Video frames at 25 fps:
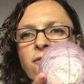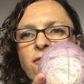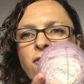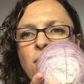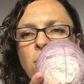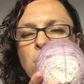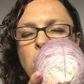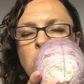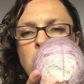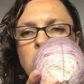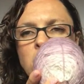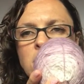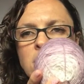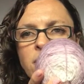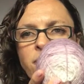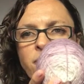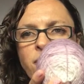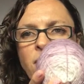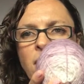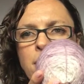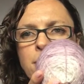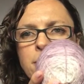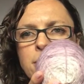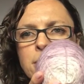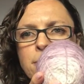from Aussie
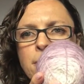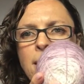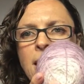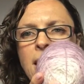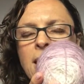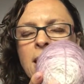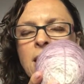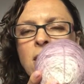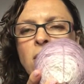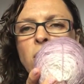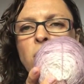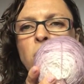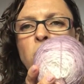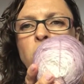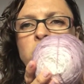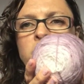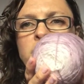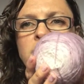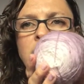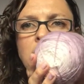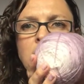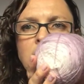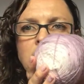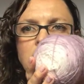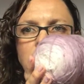Farmers Market called
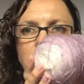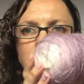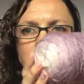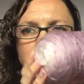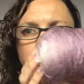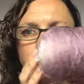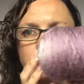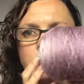Dusk.